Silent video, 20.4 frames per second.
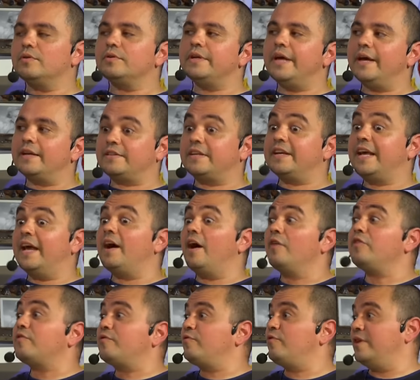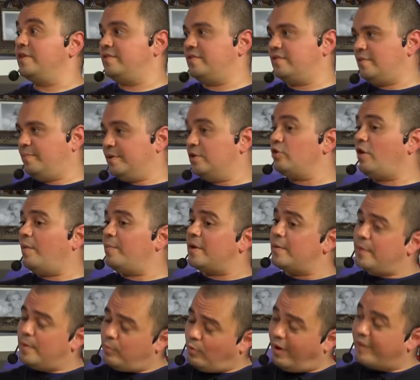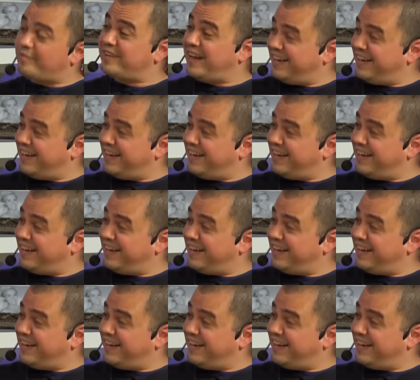Yeah, to get other friends into Bitcoin. You know how many people I've